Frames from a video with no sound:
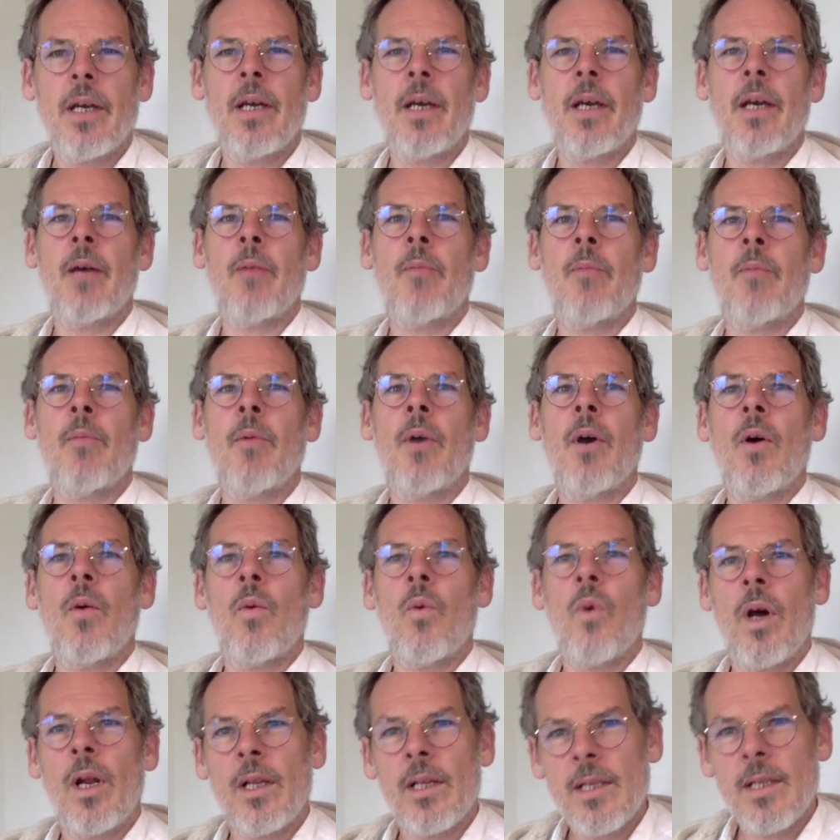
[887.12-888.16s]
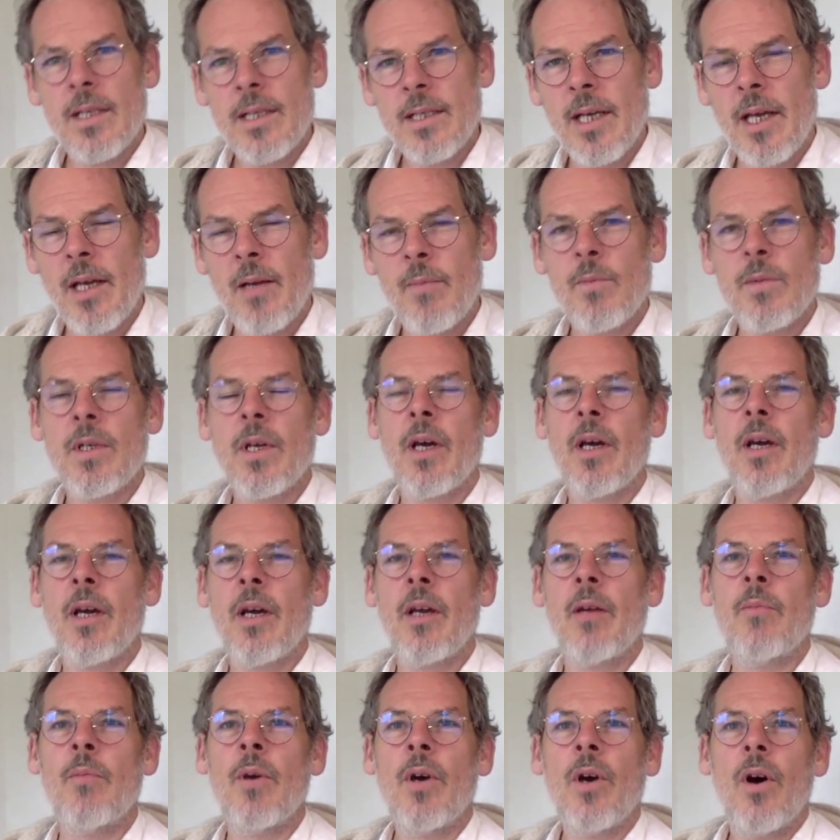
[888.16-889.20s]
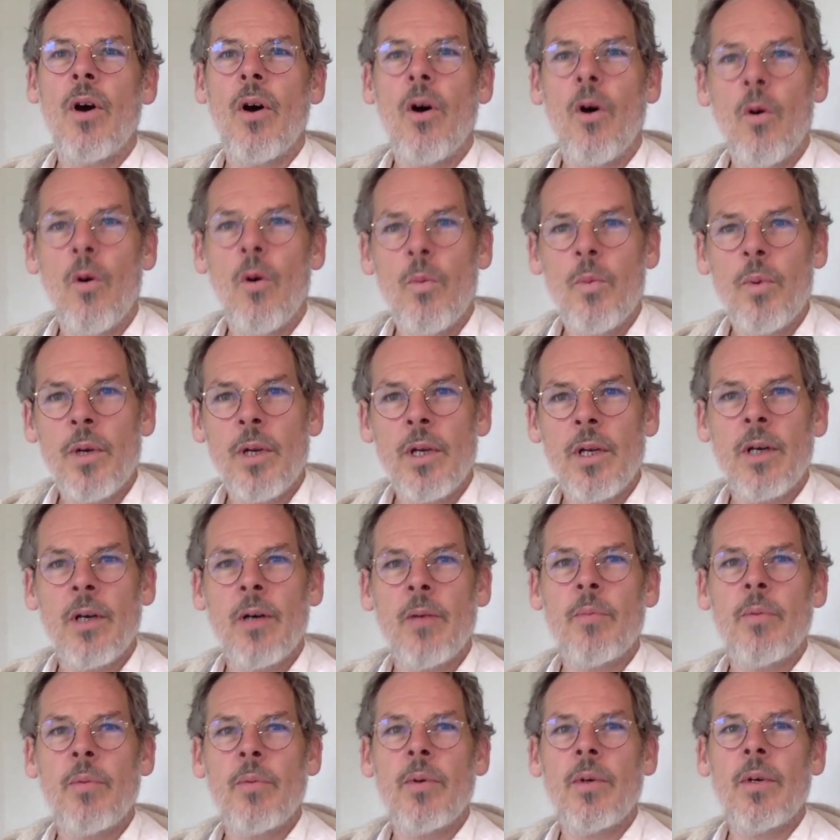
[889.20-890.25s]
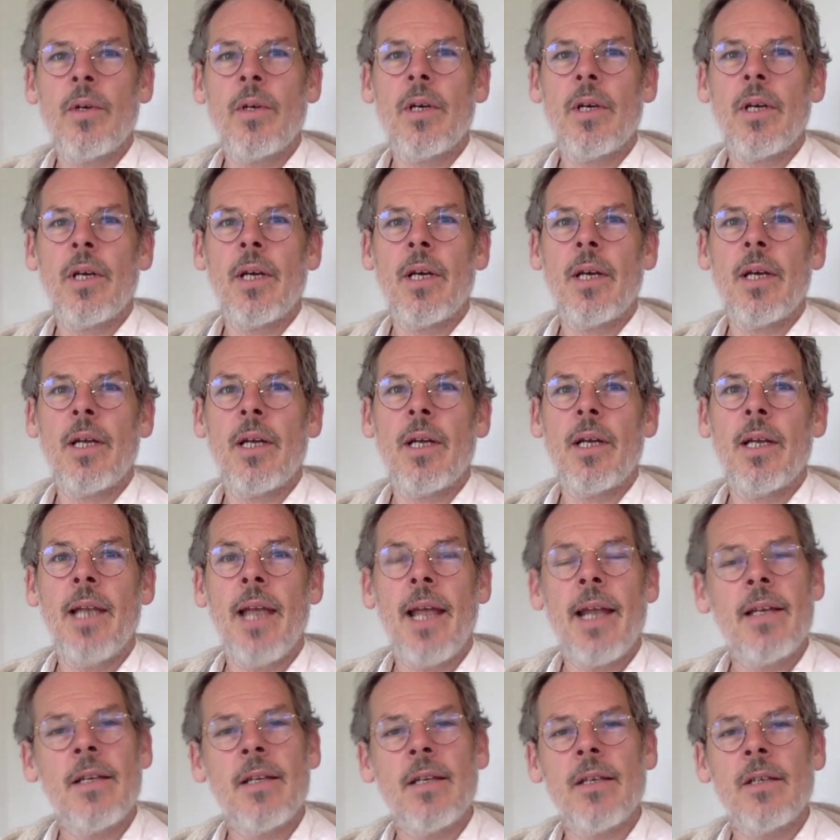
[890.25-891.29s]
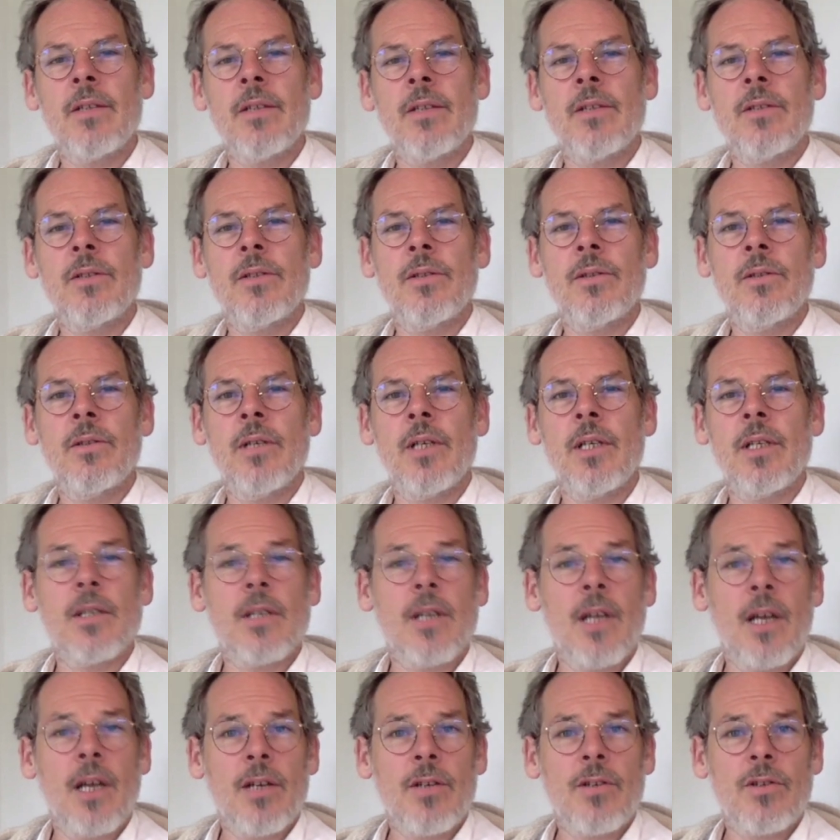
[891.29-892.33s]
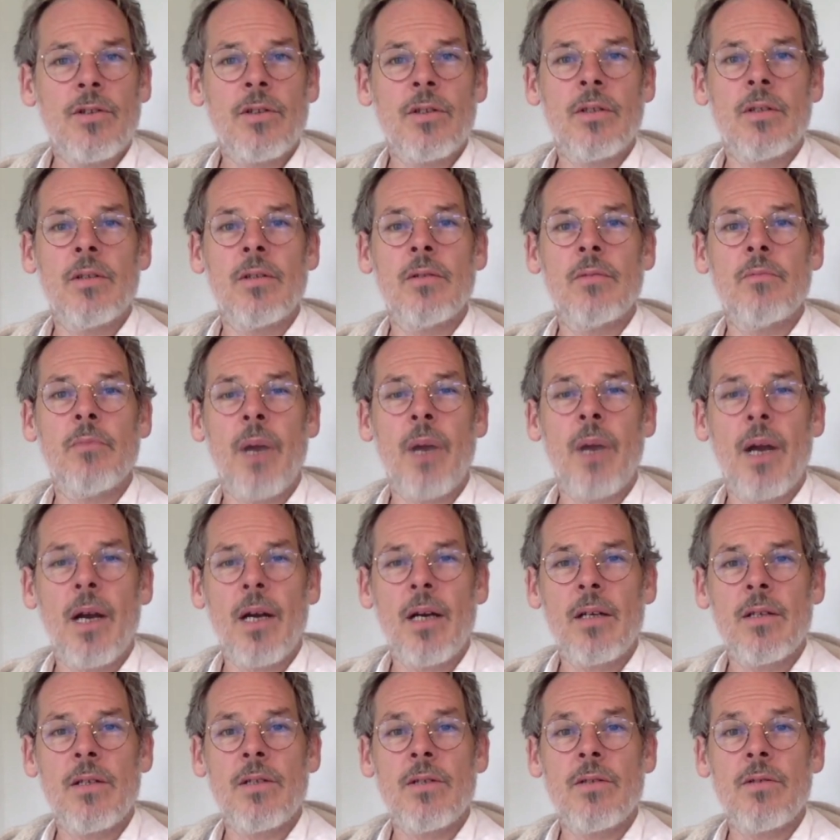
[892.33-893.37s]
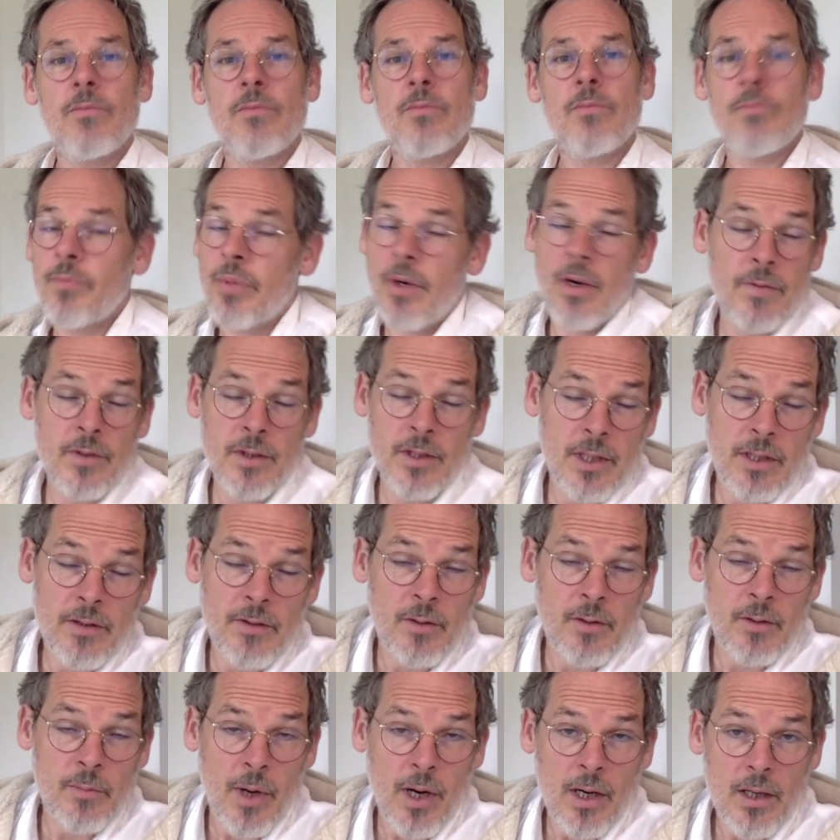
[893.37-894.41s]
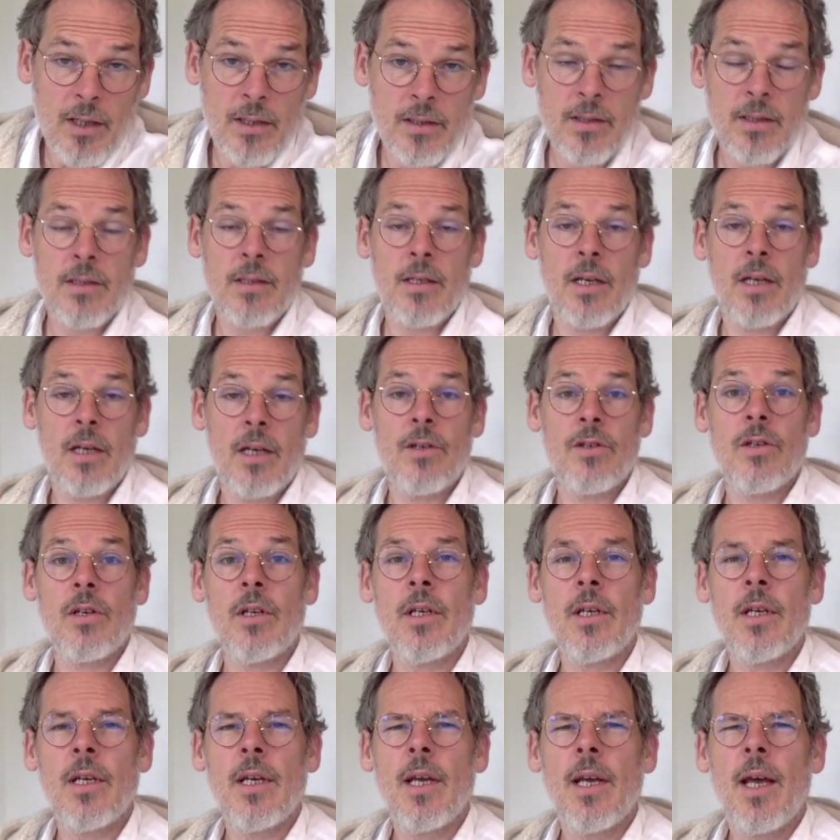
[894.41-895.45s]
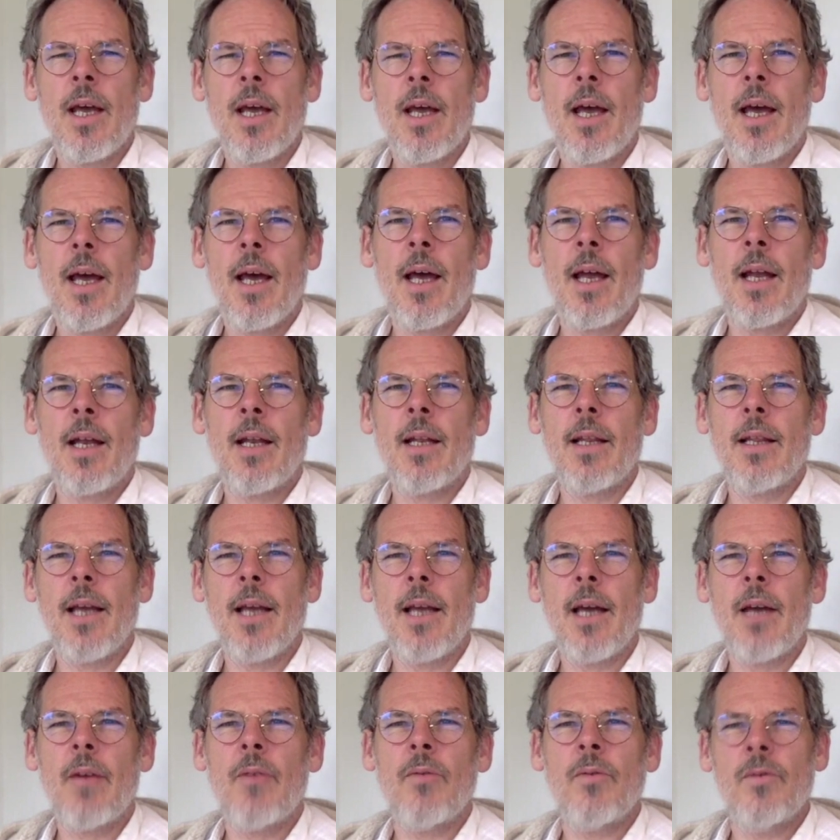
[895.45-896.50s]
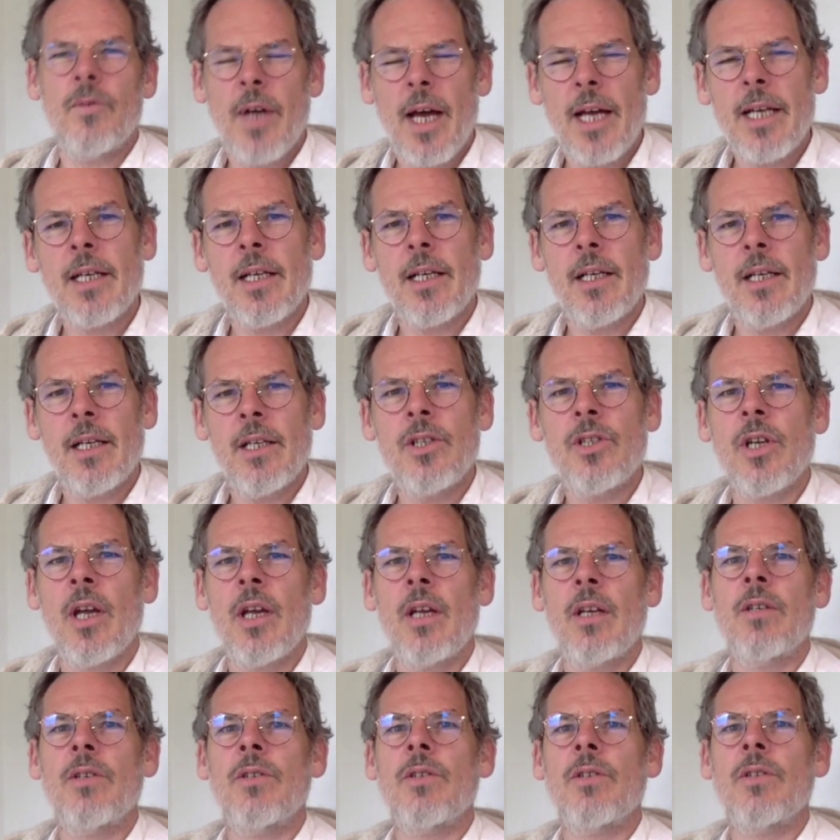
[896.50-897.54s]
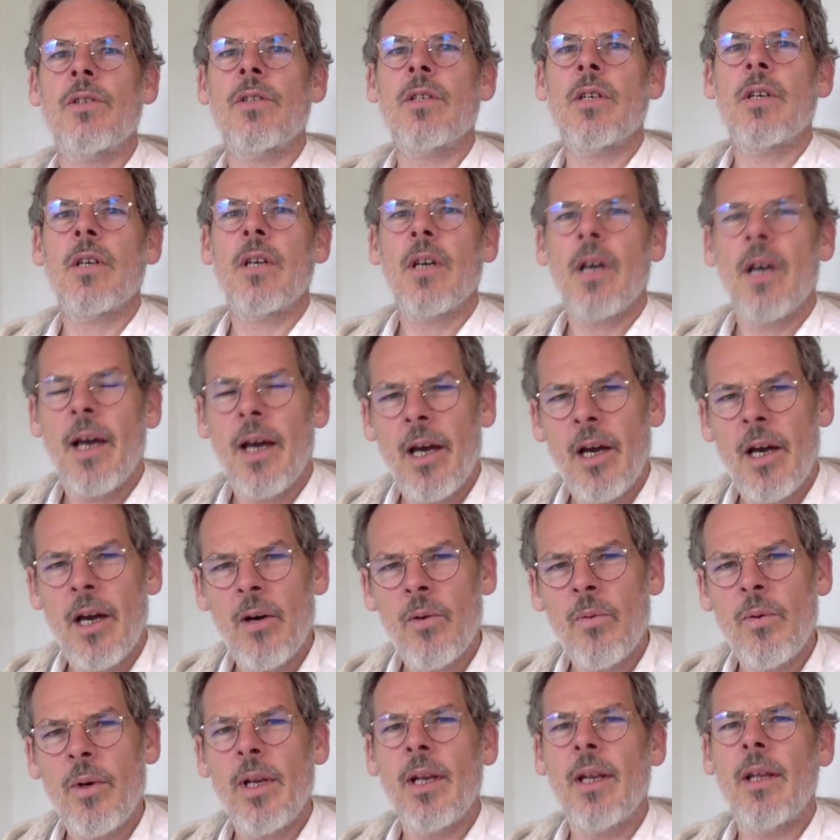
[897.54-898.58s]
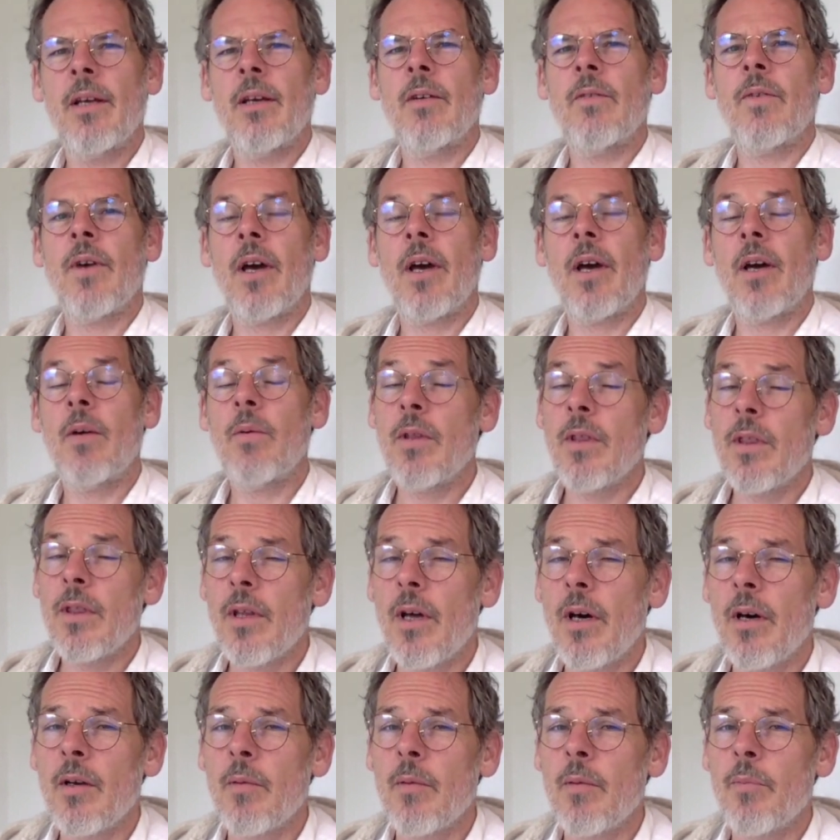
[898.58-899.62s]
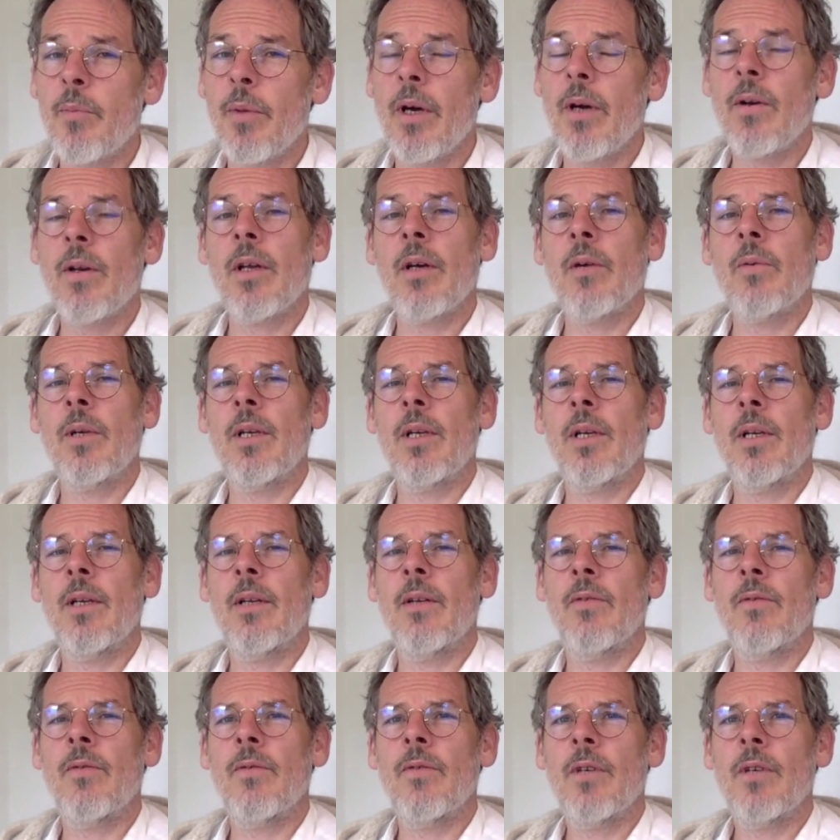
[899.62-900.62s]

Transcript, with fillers: Um, while at the same time opening up uh, lending to international markets, profiteering markets essentially. And that radically changed how we live, how we thought about how we live.